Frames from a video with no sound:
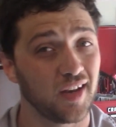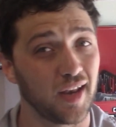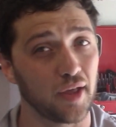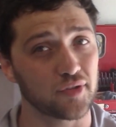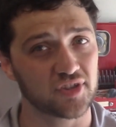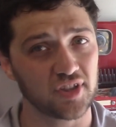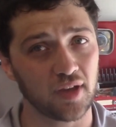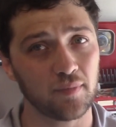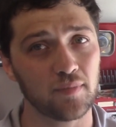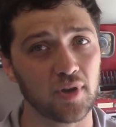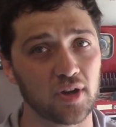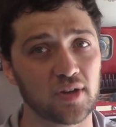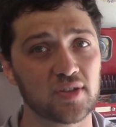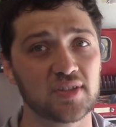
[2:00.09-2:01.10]
Now some
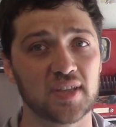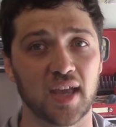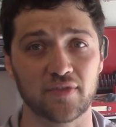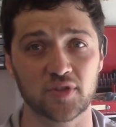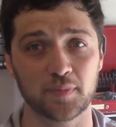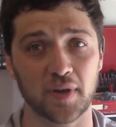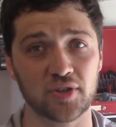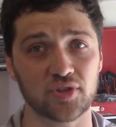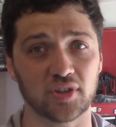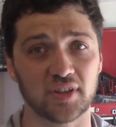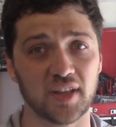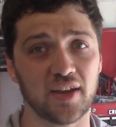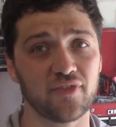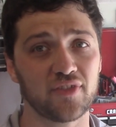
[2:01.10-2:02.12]
mirrors have special
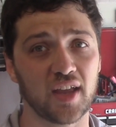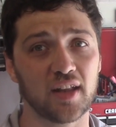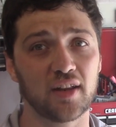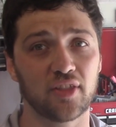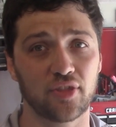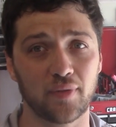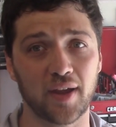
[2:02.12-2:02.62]
left-handed